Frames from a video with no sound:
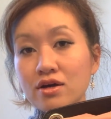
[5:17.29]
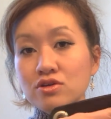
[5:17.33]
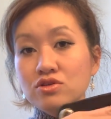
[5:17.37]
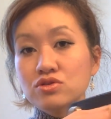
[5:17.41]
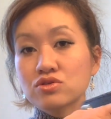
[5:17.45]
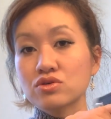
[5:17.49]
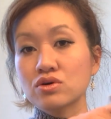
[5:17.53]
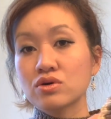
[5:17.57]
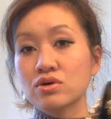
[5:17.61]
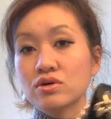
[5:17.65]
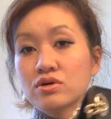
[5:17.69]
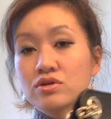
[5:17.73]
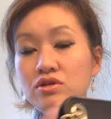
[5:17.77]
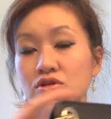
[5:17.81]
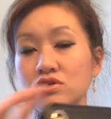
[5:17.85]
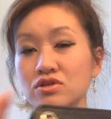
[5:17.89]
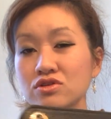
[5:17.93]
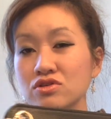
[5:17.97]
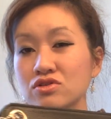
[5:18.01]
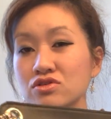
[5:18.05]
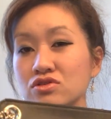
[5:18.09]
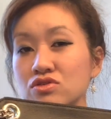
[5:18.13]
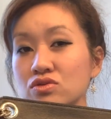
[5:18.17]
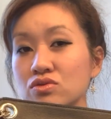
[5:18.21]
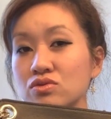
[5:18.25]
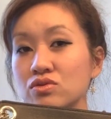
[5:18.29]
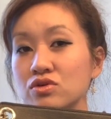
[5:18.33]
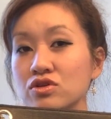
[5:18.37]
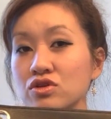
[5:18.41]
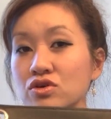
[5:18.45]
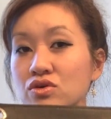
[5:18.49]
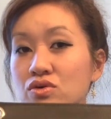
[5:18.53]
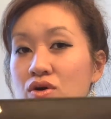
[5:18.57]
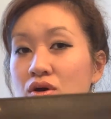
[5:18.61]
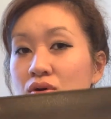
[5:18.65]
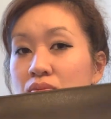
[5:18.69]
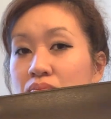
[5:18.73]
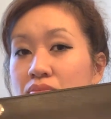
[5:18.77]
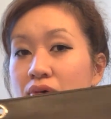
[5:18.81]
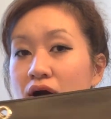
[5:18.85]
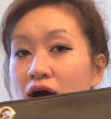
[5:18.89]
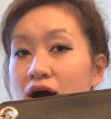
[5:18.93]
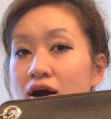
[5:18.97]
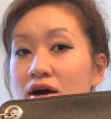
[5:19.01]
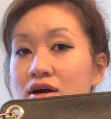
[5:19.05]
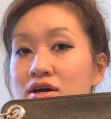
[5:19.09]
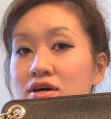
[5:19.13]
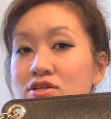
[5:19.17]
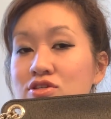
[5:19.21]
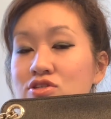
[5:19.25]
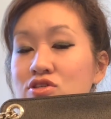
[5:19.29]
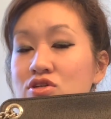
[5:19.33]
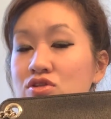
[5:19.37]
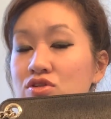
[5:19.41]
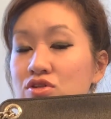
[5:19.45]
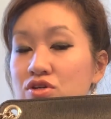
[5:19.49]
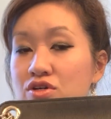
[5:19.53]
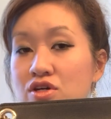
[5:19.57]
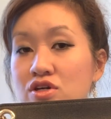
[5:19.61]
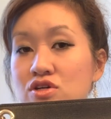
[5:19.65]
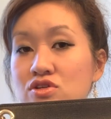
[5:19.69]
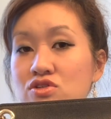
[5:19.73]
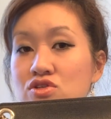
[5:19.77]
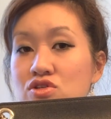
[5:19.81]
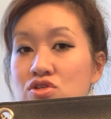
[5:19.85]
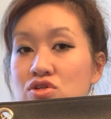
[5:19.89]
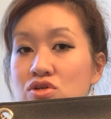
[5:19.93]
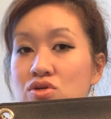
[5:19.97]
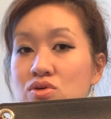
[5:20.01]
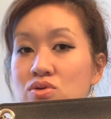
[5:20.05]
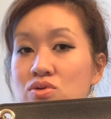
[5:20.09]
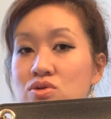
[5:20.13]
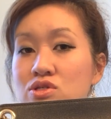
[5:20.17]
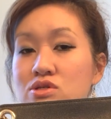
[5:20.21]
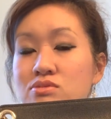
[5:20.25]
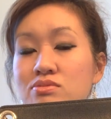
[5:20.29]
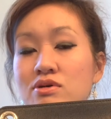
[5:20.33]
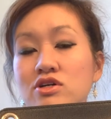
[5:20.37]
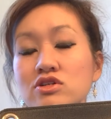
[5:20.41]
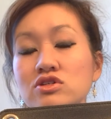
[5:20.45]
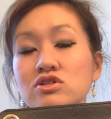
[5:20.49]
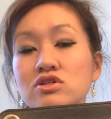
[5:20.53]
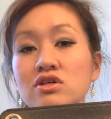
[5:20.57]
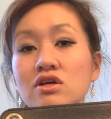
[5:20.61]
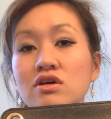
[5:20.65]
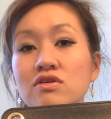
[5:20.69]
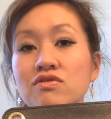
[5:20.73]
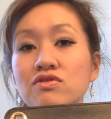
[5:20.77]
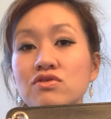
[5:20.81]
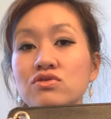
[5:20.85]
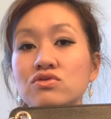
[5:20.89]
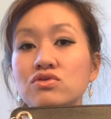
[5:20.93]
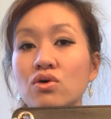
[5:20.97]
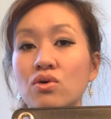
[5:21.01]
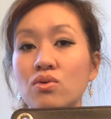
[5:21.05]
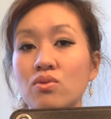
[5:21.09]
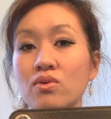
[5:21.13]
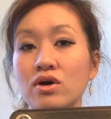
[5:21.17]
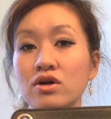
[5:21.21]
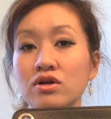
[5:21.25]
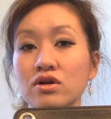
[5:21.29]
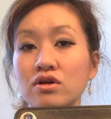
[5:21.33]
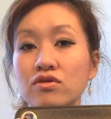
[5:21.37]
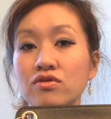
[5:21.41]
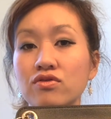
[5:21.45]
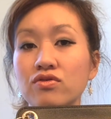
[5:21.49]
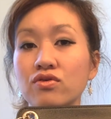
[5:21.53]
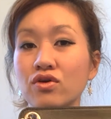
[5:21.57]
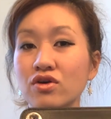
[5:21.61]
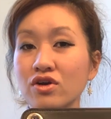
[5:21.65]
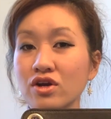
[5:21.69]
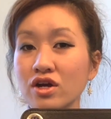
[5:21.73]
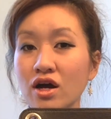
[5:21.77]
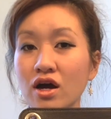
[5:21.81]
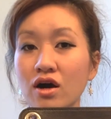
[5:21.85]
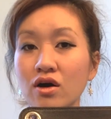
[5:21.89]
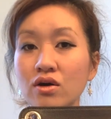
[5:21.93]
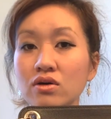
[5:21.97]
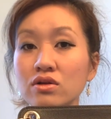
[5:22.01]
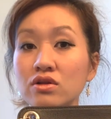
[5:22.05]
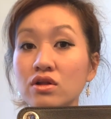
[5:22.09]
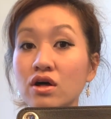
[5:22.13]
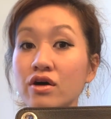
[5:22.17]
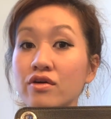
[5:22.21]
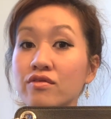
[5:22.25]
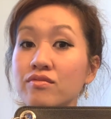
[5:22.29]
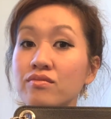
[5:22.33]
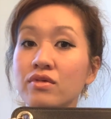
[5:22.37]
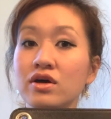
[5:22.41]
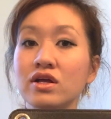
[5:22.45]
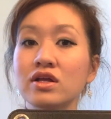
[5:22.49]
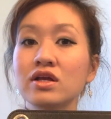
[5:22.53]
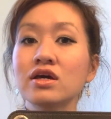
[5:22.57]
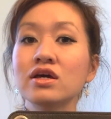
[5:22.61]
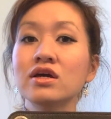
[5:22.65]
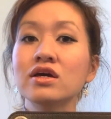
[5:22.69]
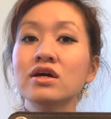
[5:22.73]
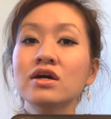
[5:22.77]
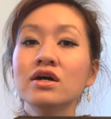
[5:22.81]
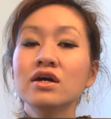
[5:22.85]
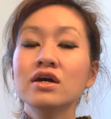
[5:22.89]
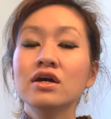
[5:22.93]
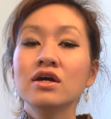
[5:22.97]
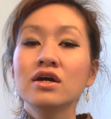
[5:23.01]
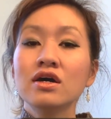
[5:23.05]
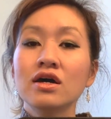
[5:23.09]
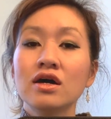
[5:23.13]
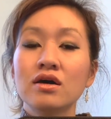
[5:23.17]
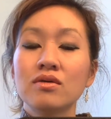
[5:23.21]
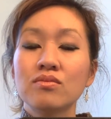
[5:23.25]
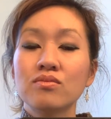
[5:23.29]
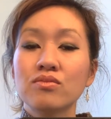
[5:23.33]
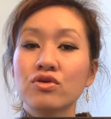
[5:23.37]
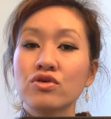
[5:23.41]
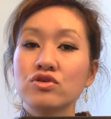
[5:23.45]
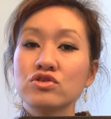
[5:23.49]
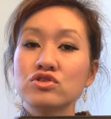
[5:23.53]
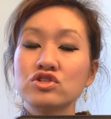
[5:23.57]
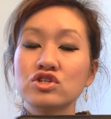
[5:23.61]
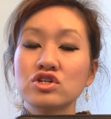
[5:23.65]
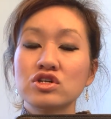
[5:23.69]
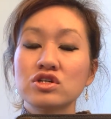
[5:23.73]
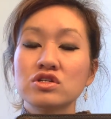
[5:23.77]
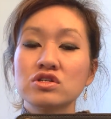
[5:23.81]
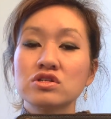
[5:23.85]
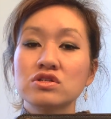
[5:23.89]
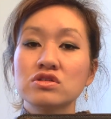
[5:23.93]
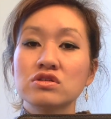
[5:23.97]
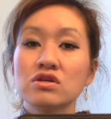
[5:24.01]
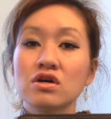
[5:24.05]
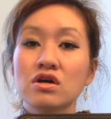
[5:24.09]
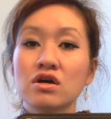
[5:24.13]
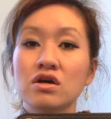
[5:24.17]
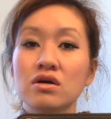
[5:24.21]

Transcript: So I think this is a really great bag to look into, especially if you don't want to fork out a lot of money and purchase